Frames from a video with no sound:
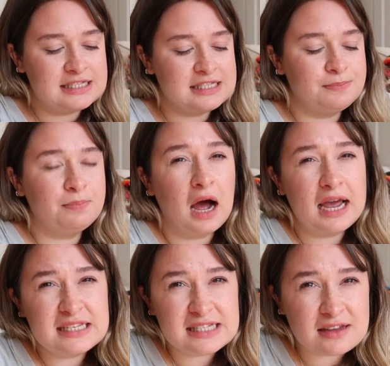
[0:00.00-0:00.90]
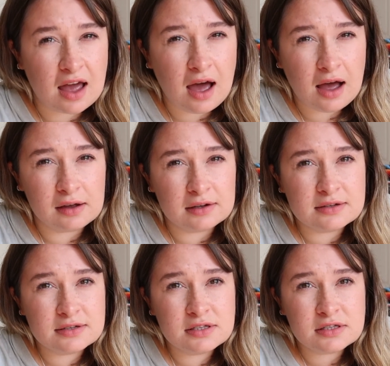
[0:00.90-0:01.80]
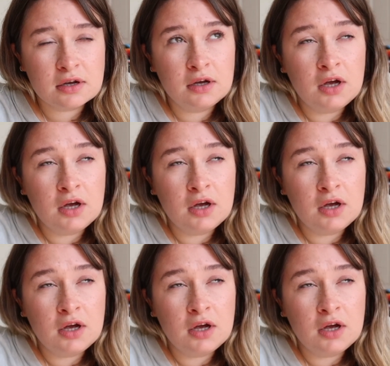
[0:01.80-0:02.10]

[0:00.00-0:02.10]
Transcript: Spice Girls,